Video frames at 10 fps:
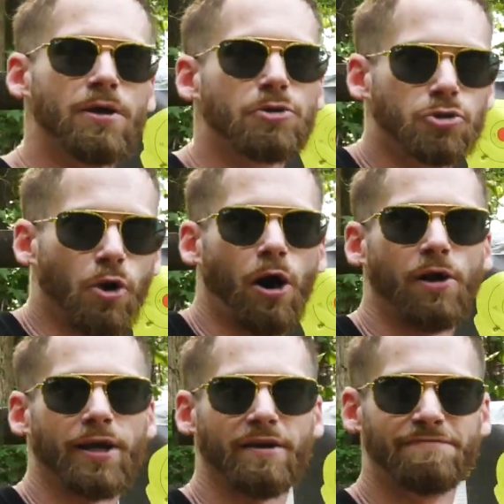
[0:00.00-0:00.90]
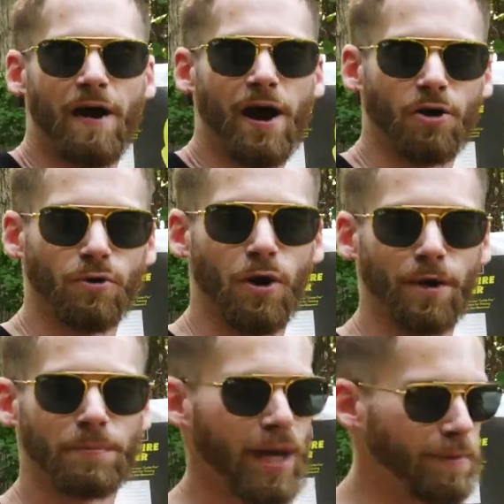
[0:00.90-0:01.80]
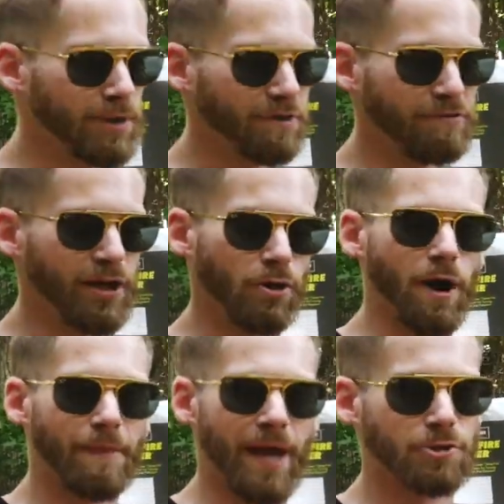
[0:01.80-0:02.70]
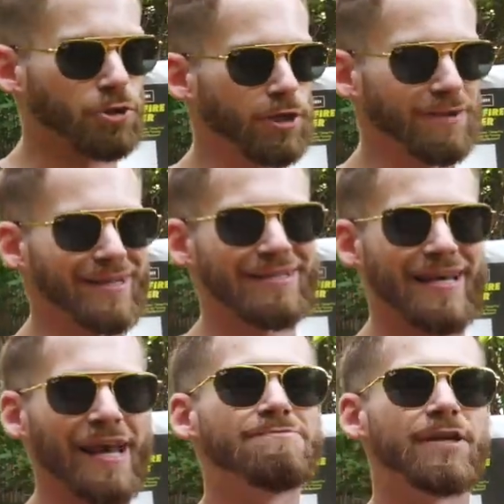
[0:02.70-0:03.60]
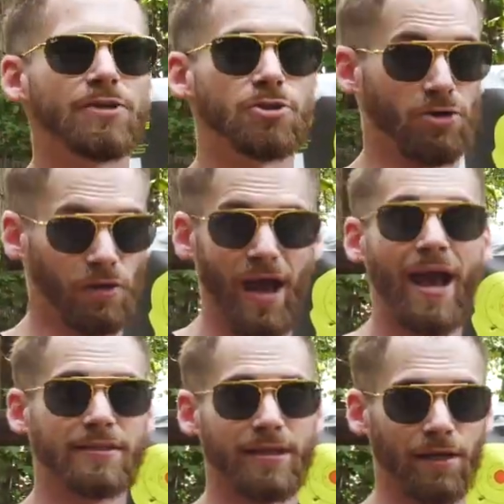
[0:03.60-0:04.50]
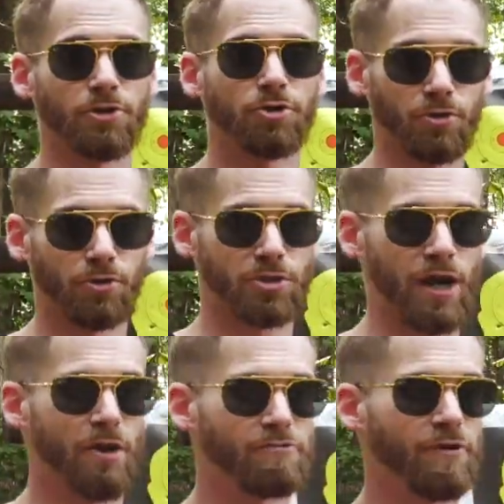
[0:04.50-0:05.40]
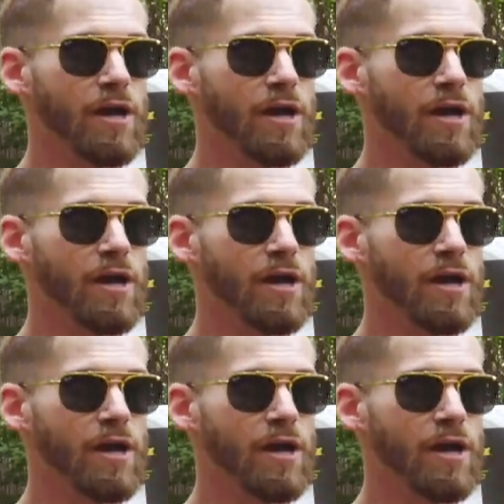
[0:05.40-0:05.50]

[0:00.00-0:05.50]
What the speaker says: drawing the firearm, keeping your finger off that trigger, the safety so you don't accidentally shoot yourself,